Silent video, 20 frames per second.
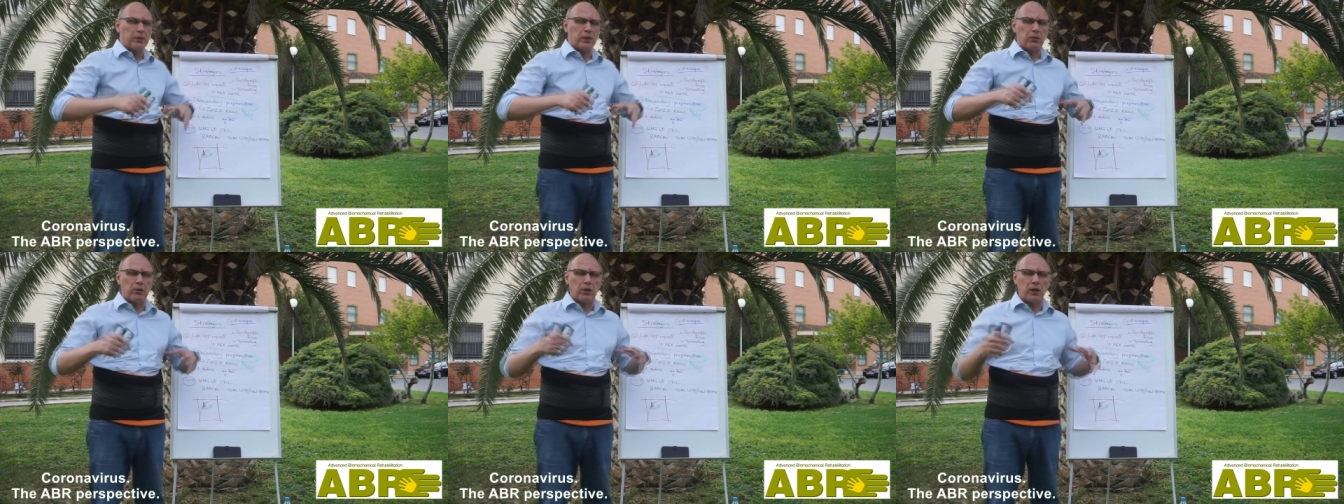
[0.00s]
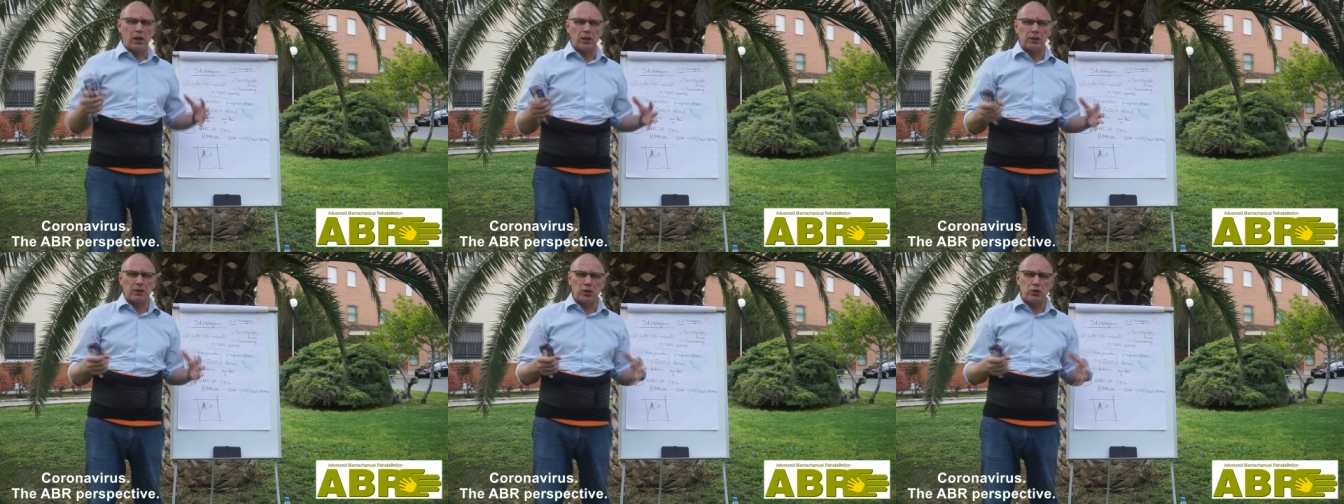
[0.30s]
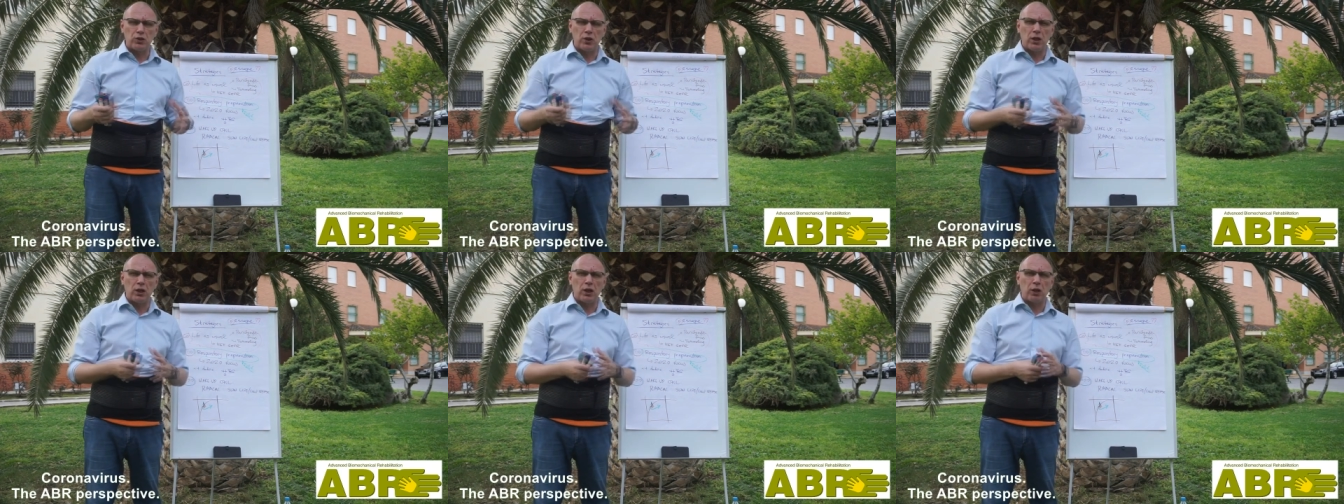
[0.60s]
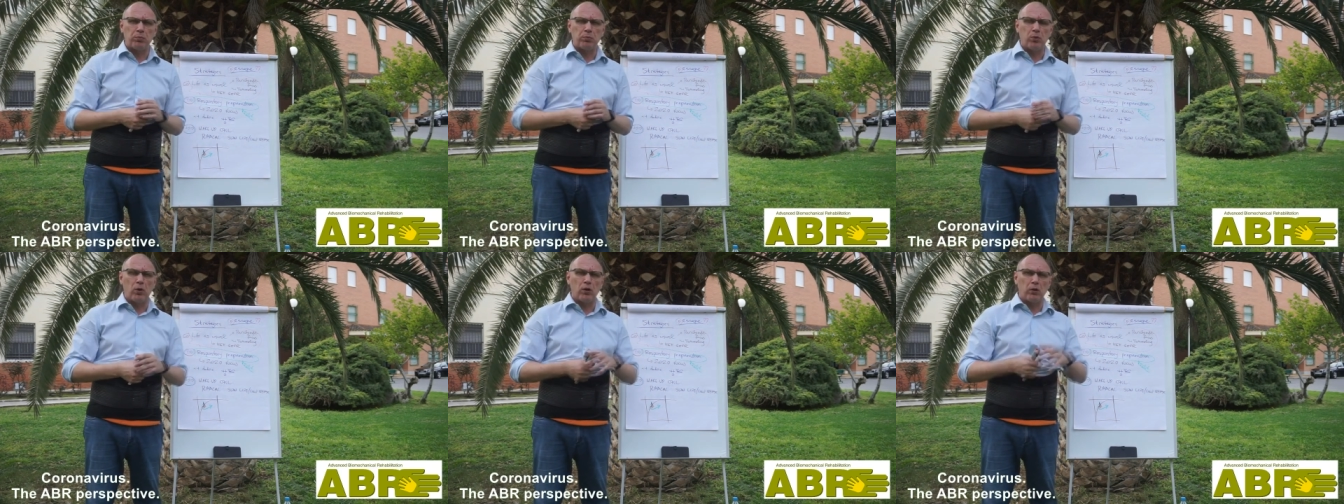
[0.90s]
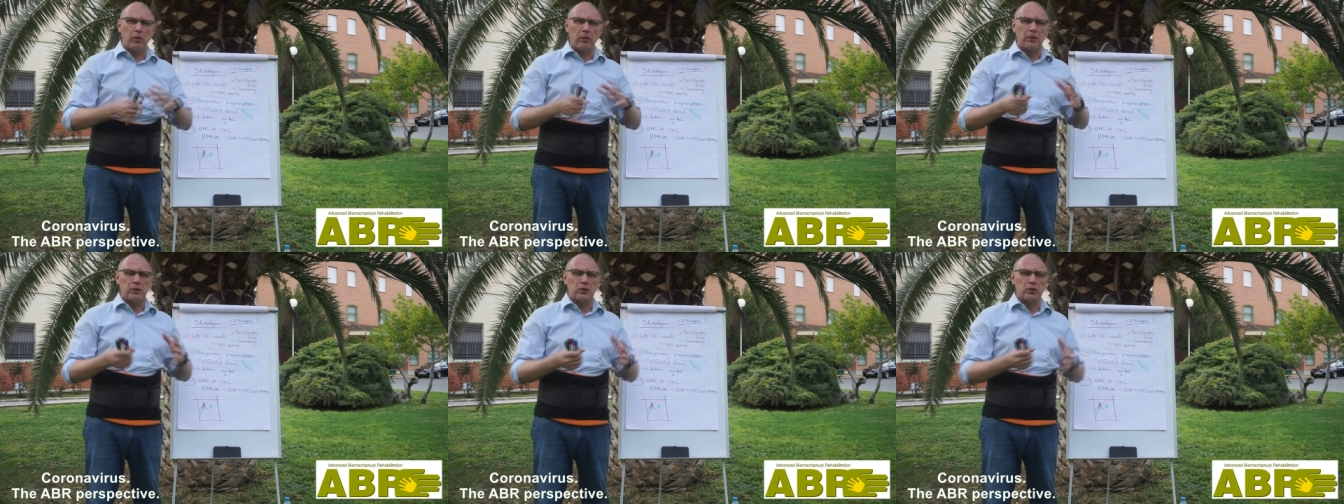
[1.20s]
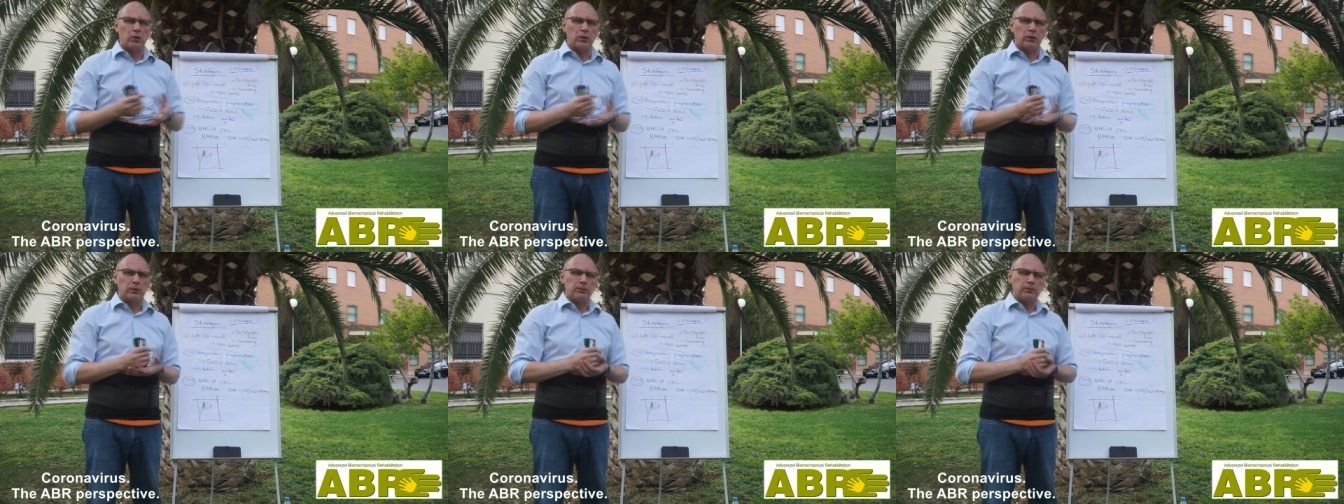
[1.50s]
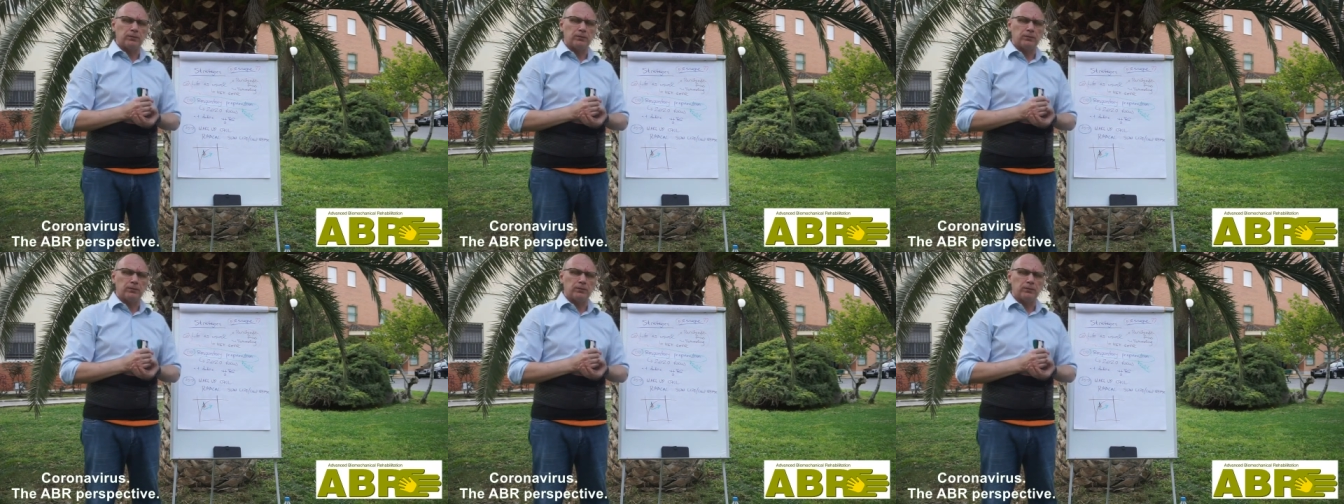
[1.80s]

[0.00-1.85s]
the relaxogenic program, and so on.